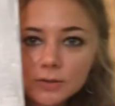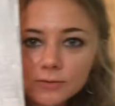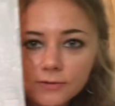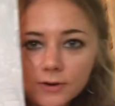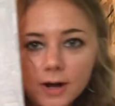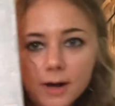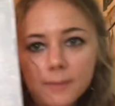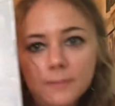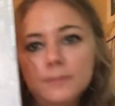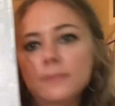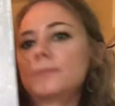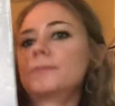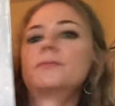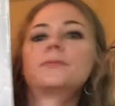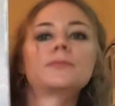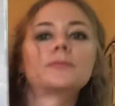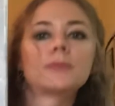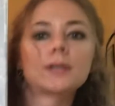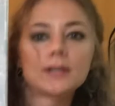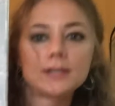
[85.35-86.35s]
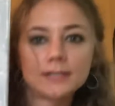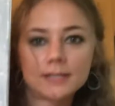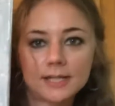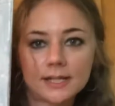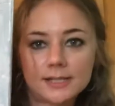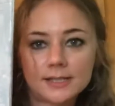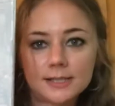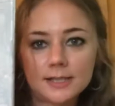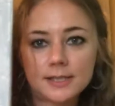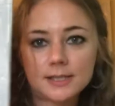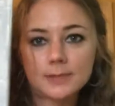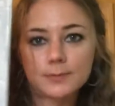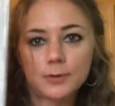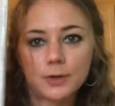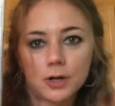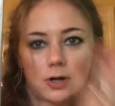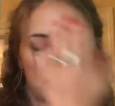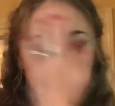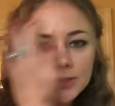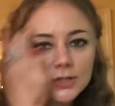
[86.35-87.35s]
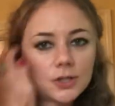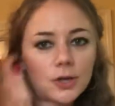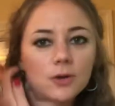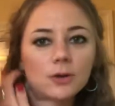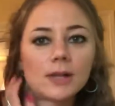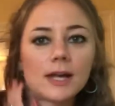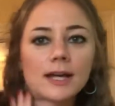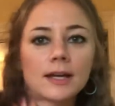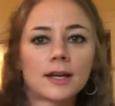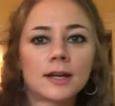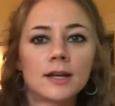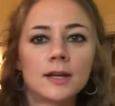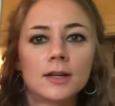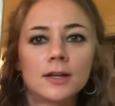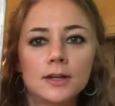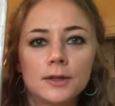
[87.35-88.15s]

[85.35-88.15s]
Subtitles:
from a distance, but also like